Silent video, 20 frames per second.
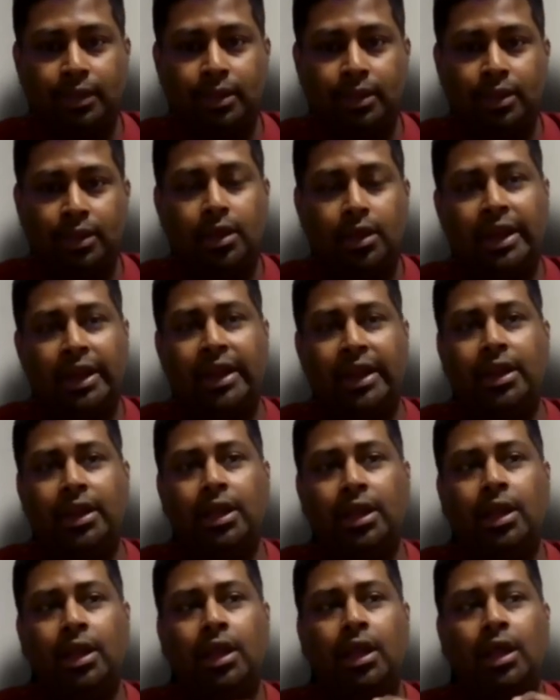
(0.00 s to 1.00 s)
Right?
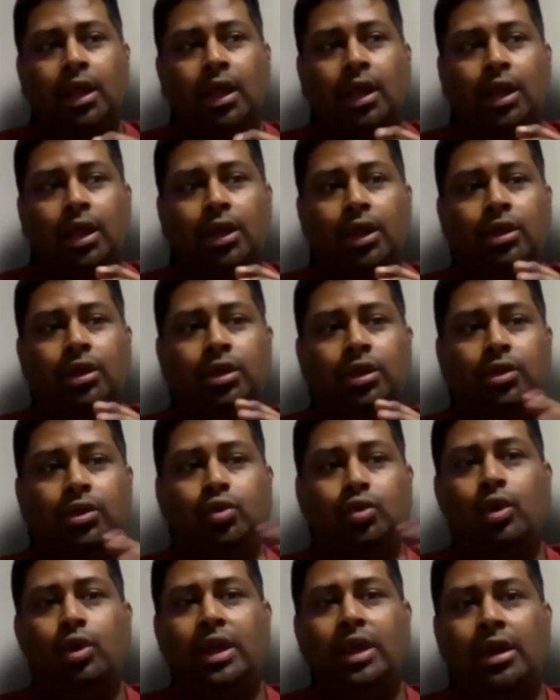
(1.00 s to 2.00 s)

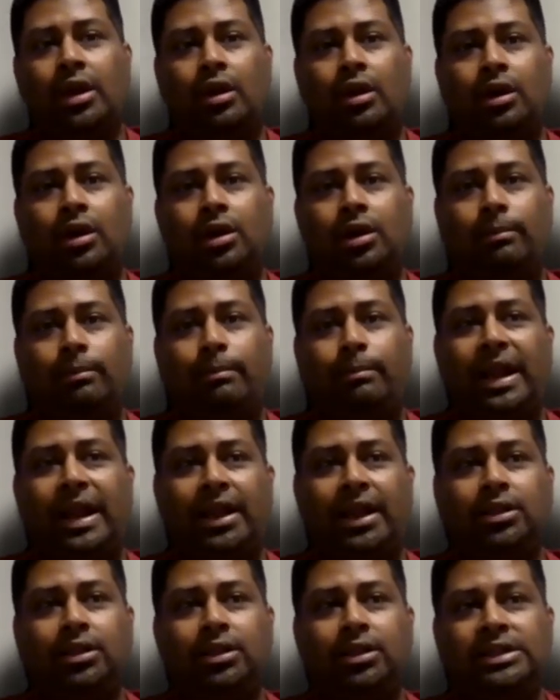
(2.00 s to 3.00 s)
You cannot
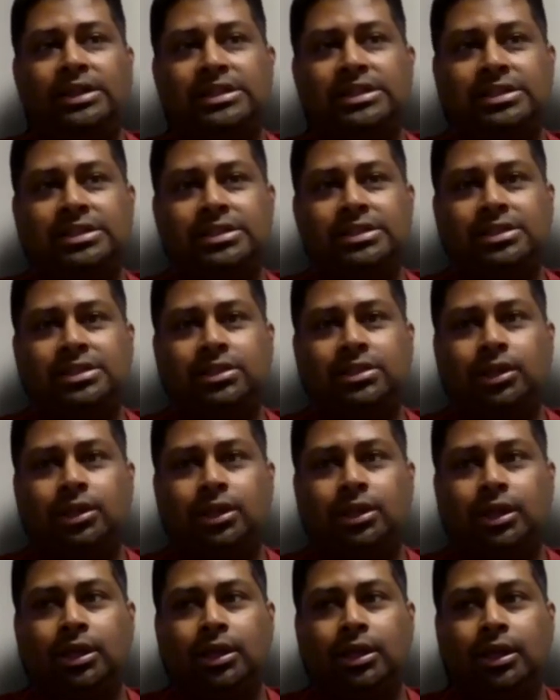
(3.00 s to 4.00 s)
peddle this
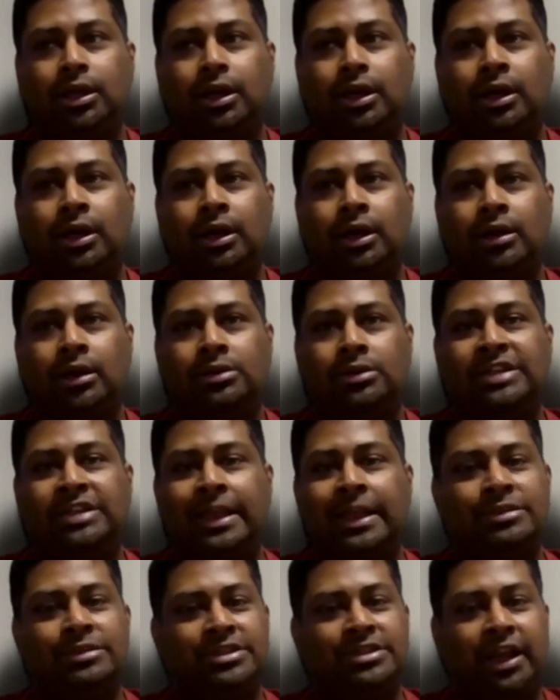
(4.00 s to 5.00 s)

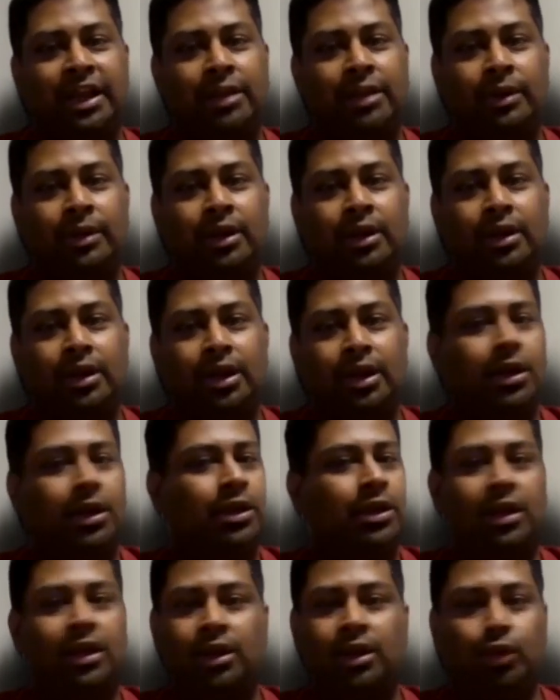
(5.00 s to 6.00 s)
same statement in
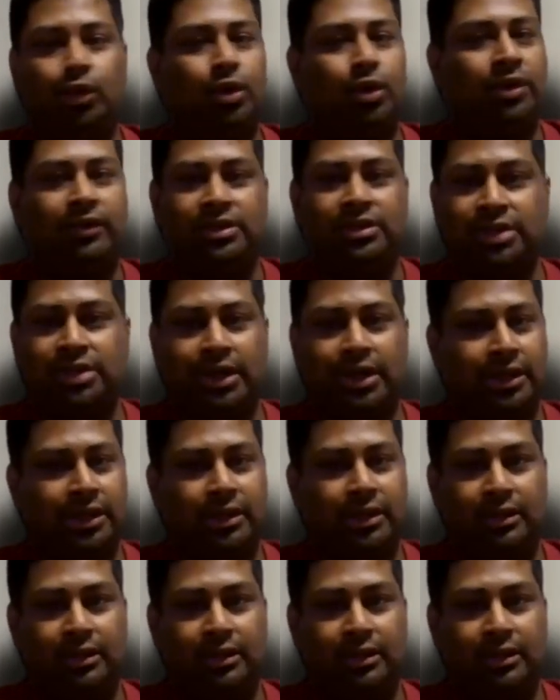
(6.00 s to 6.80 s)
a university,